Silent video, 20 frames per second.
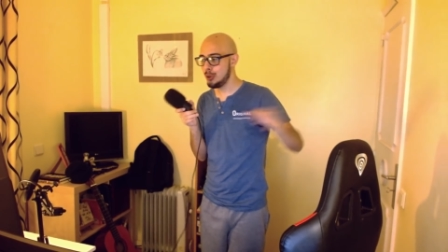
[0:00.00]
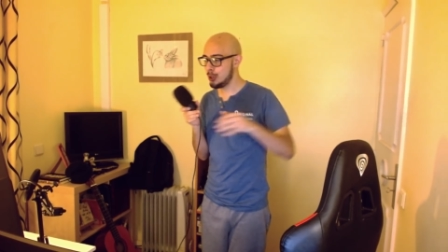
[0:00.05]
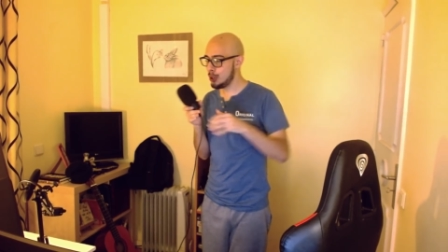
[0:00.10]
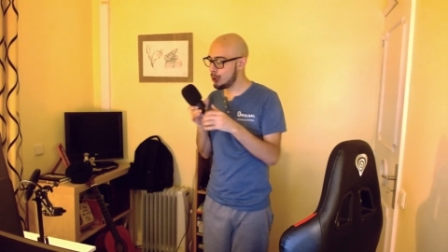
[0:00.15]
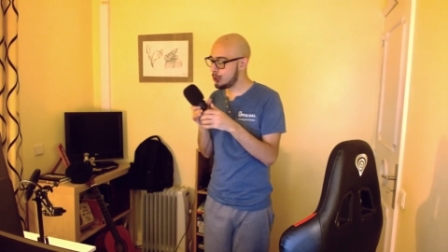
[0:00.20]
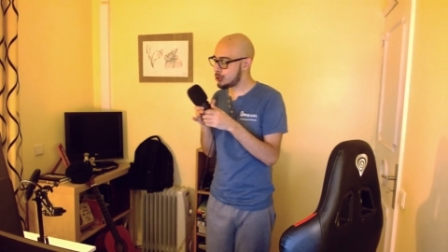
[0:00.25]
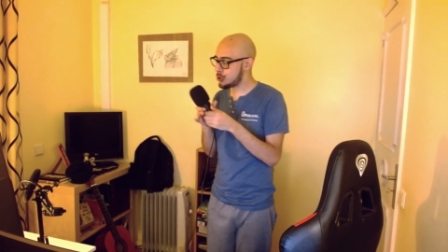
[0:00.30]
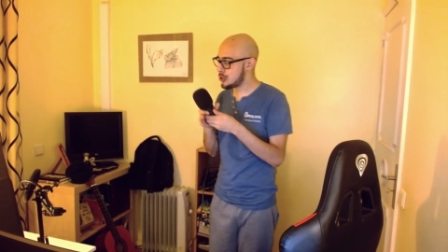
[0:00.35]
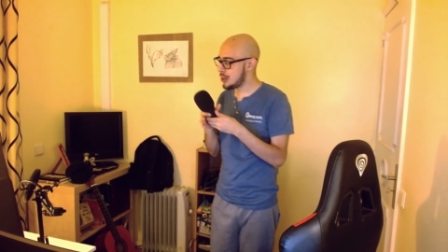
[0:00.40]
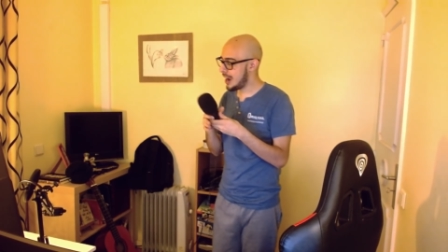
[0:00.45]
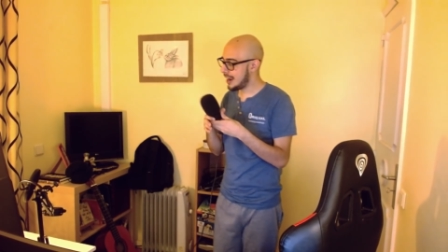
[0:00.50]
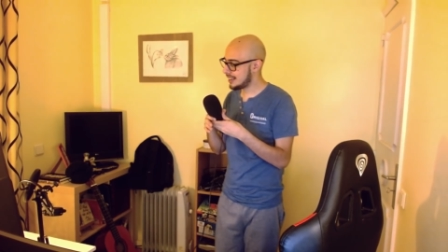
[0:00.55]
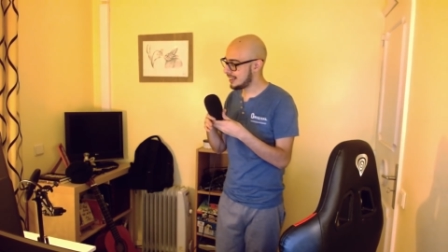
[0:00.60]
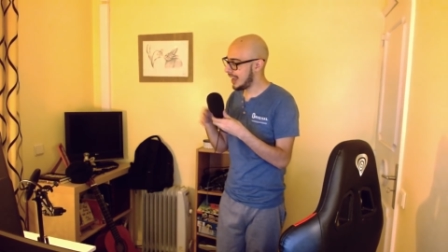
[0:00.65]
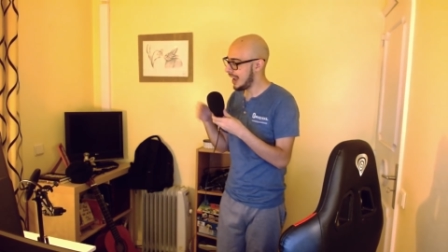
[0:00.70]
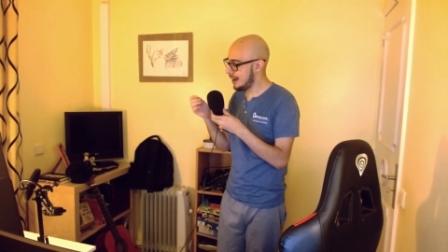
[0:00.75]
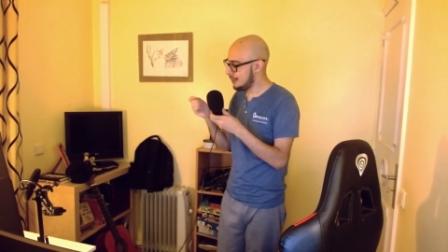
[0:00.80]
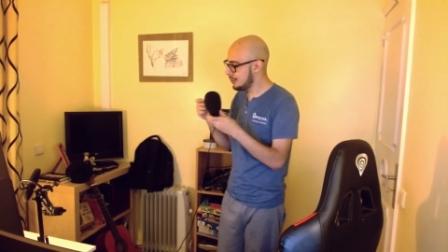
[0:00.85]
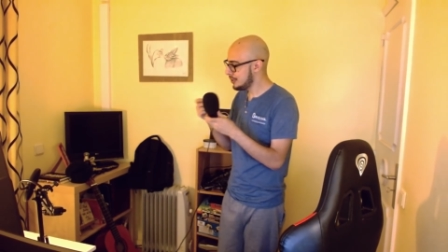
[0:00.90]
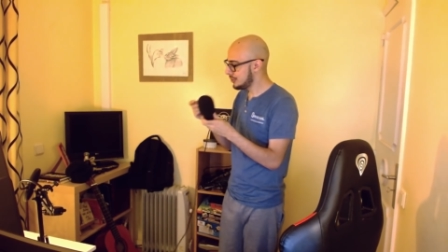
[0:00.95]
you checked
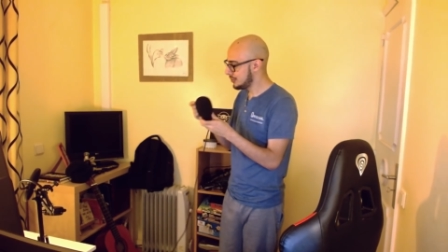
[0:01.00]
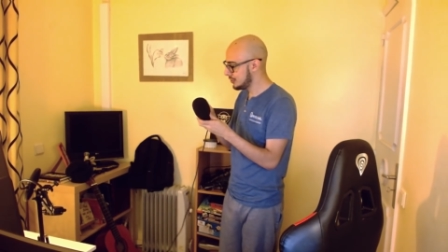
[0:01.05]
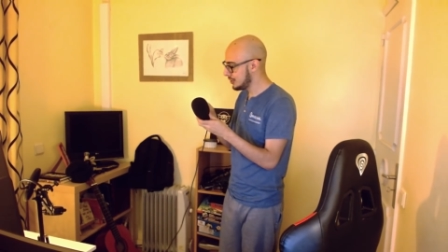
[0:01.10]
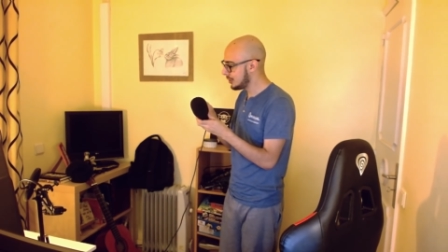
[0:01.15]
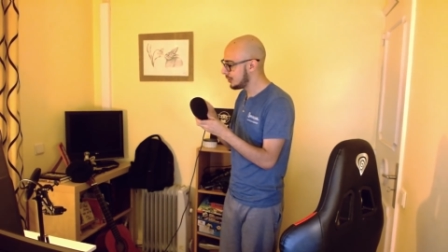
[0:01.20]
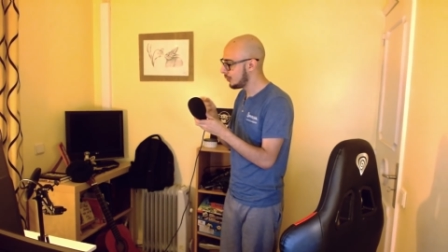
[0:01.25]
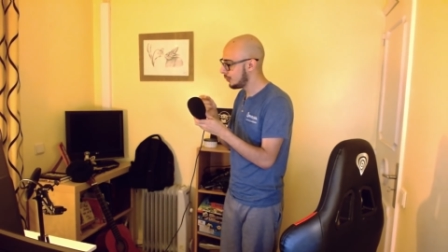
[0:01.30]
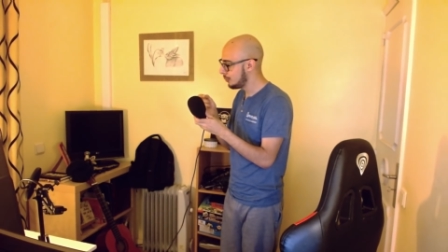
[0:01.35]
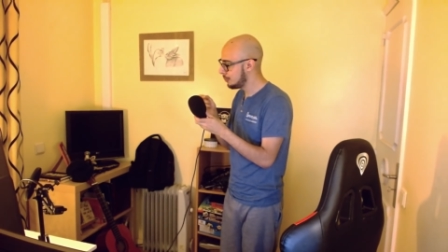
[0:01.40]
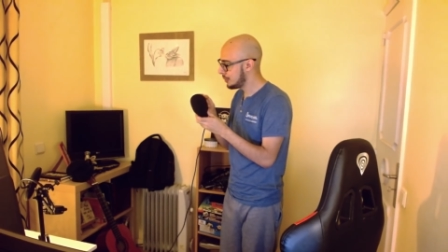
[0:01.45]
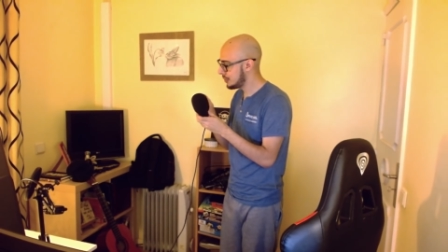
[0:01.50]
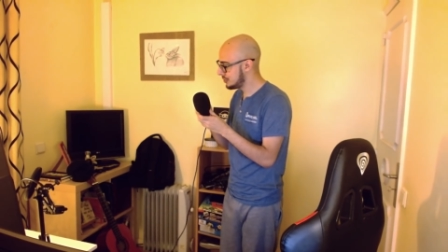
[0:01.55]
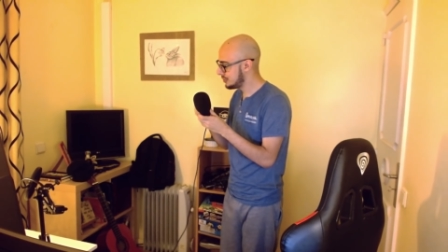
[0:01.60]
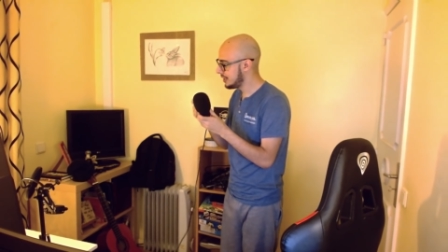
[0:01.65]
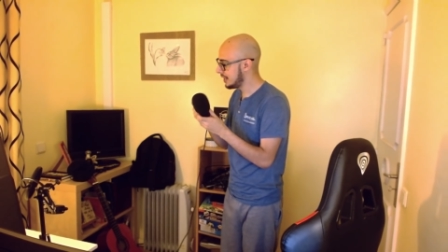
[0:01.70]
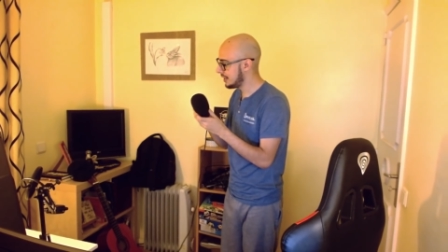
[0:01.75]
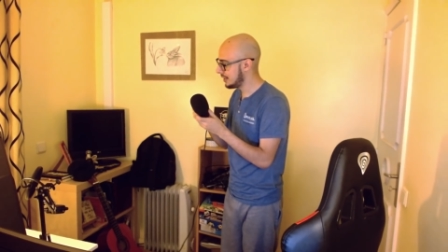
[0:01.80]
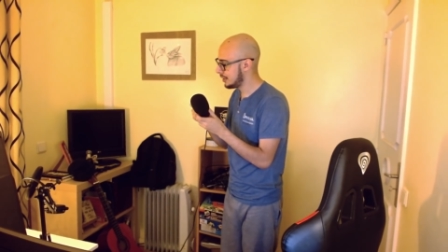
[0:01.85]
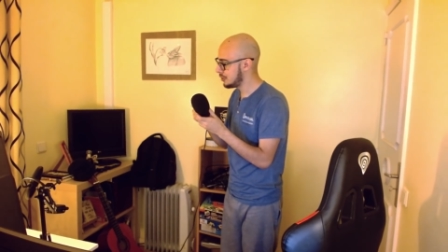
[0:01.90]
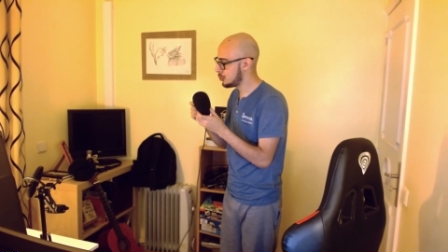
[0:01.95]
every single
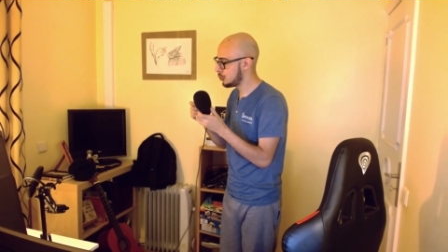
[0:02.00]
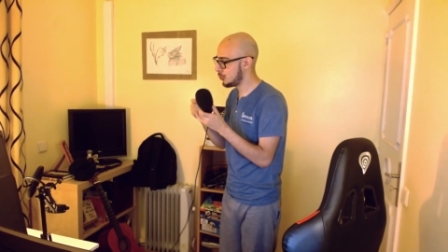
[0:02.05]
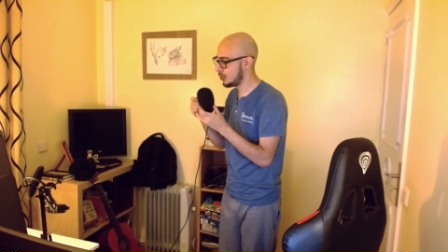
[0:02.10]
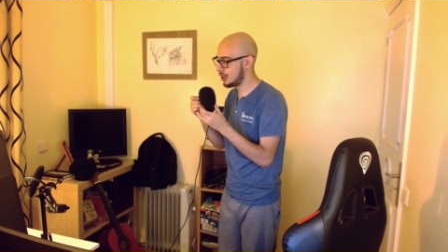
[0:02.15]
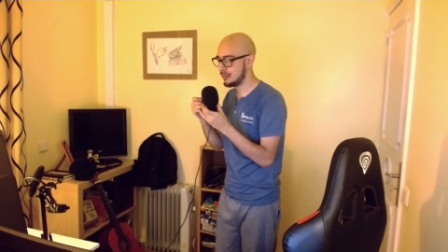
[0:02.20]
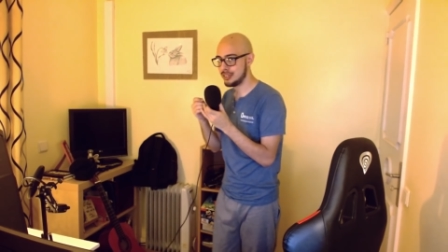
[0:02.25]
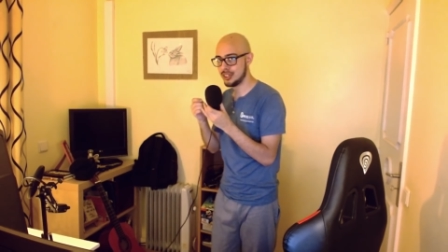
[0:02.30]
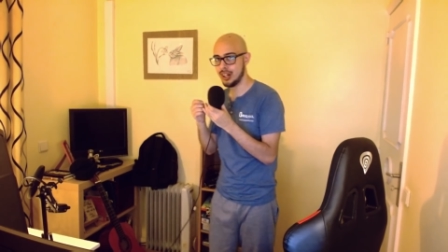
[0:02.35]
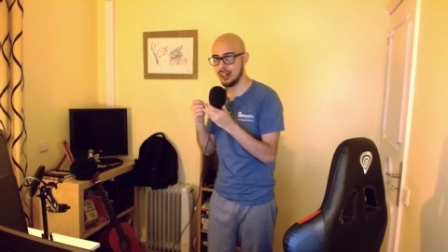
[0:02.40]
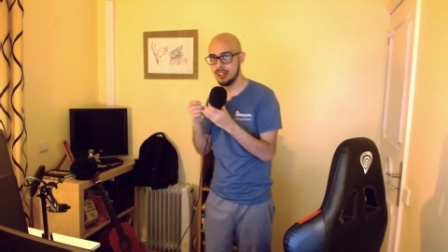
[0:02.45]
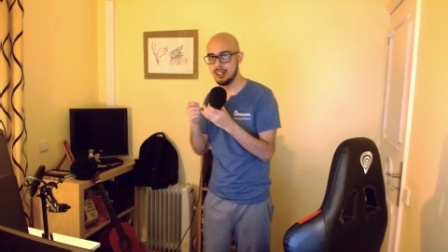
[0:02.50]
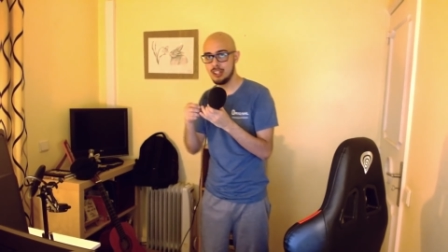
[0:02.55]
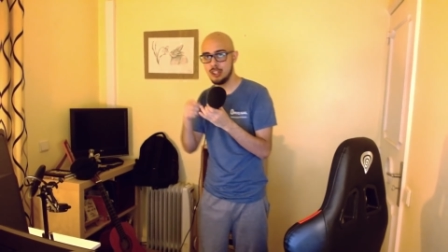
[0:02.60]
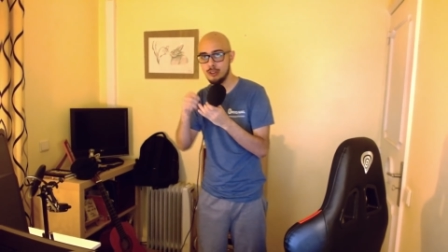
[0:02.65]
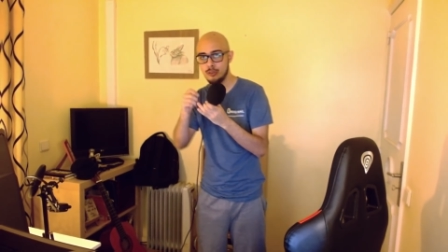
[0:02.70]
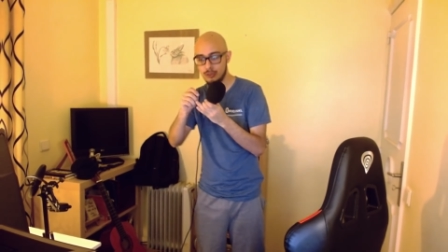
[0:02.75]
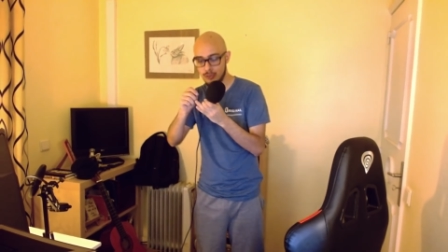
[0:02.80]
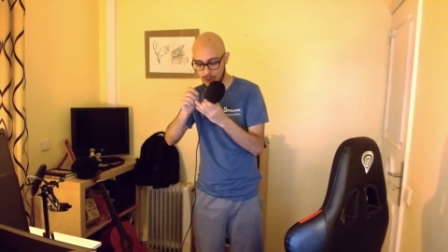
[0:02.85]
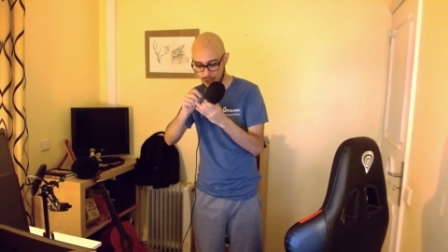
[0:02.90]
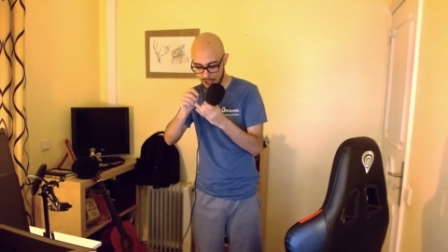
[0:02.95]
mistake that you could have done. You
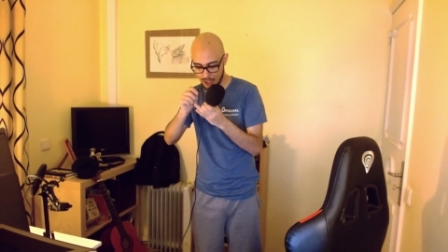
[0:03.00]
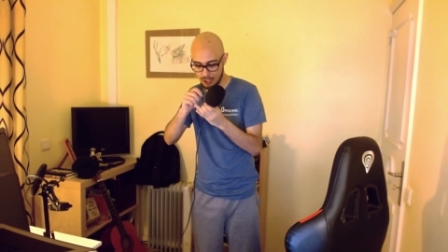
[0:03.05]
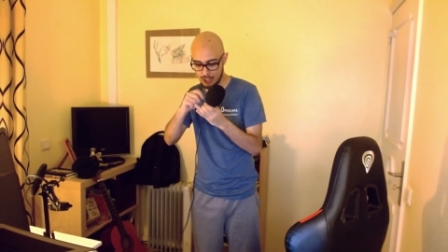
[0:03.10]
fucking